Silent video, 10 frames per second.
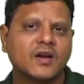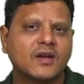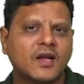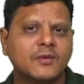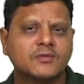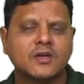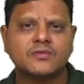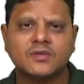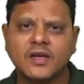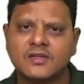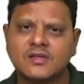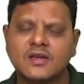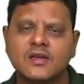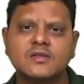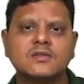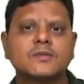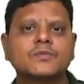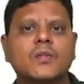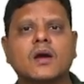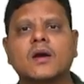types of sizes,
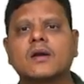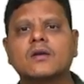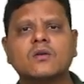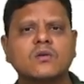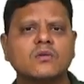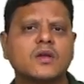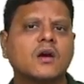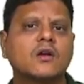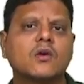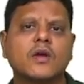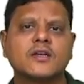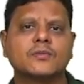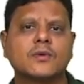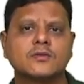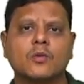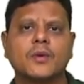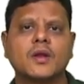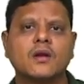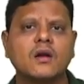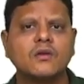and in order to express the opinion
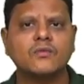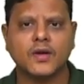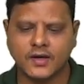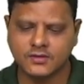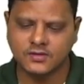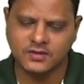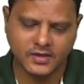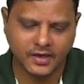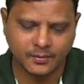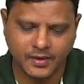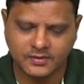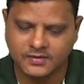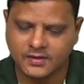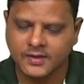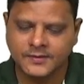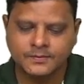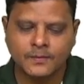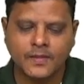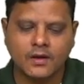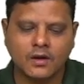on financial statements.
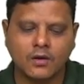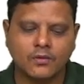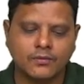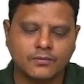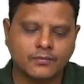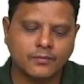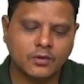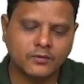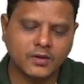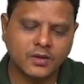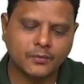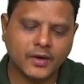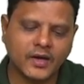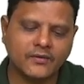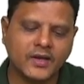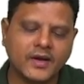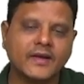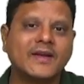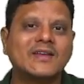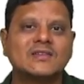Now 12th point very
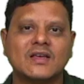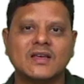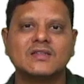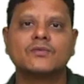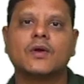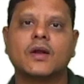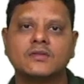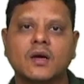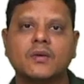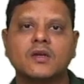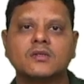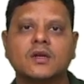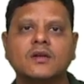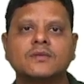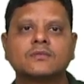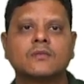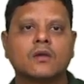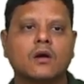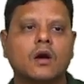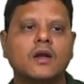clearly says for examination,
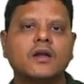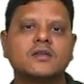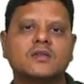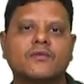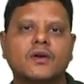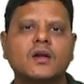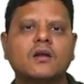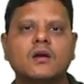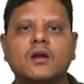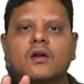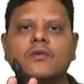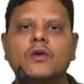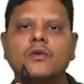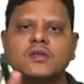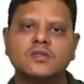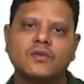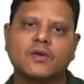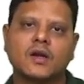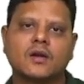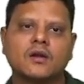audit is different, review is
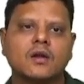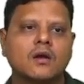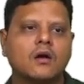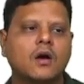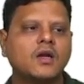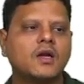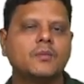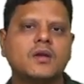different. Audit means